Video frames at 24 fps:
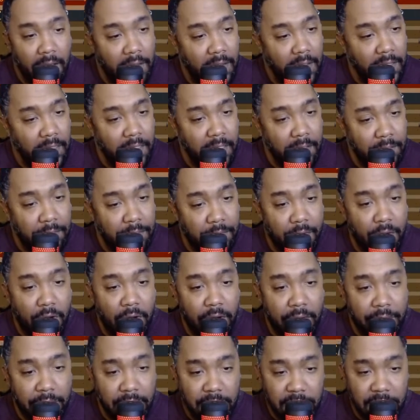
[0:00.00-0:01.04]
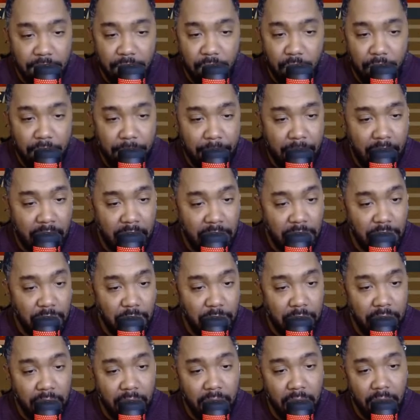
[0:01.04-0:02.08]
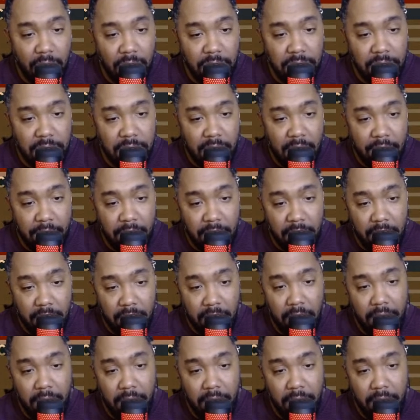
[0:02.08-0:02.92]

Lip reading: Then for offensive rebounds, we're going to go 70.